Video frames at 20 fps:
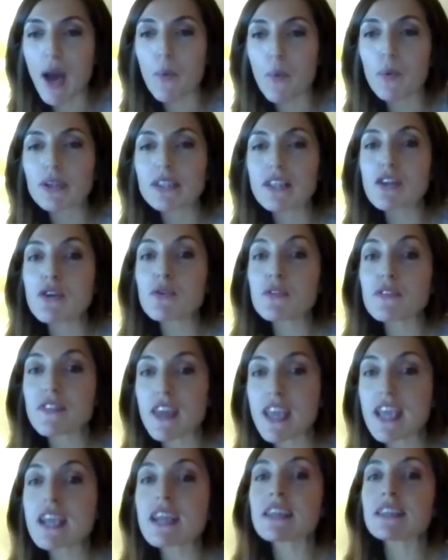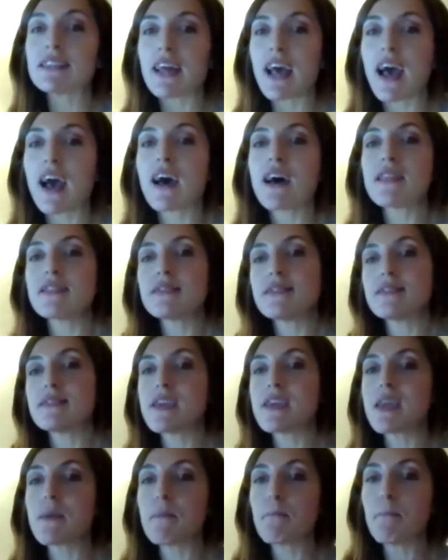whether you think that
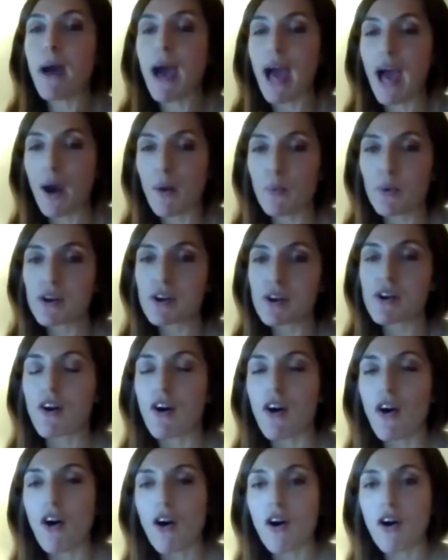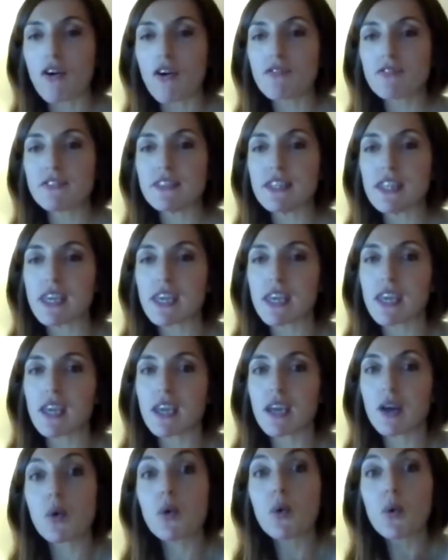the power of the
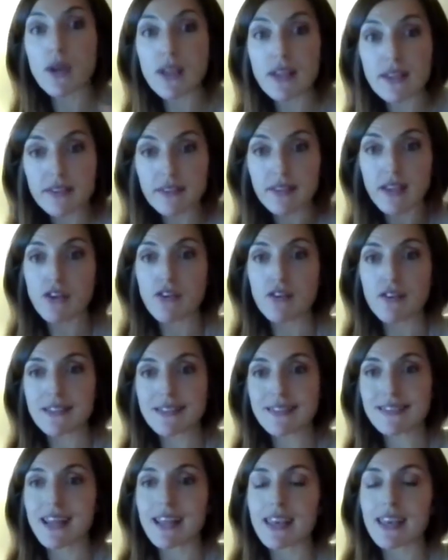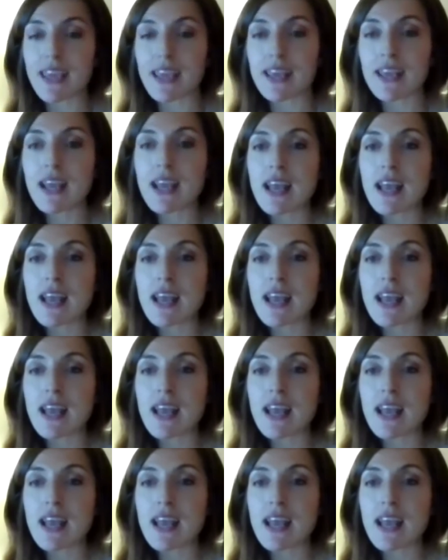queens that you are studying